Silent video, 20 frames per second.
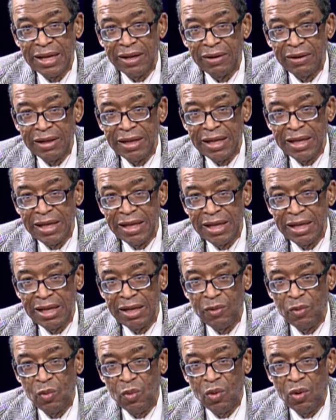
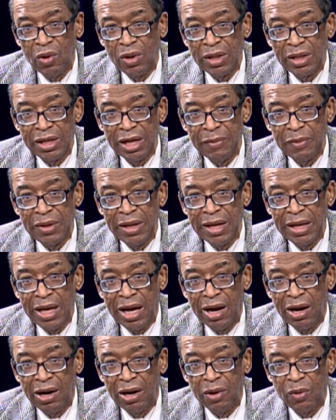L-E-E, Ward,
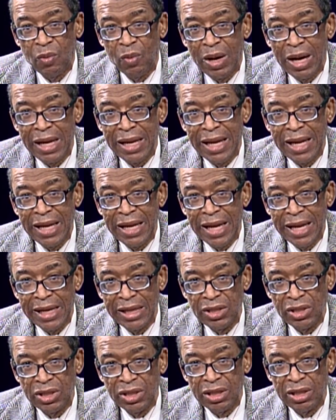
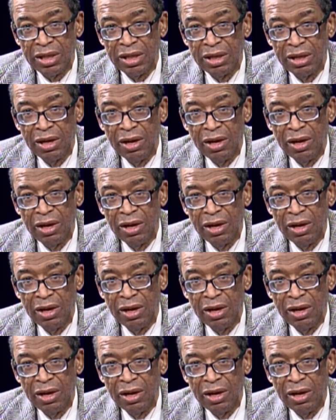W-A-R-Y-A-H,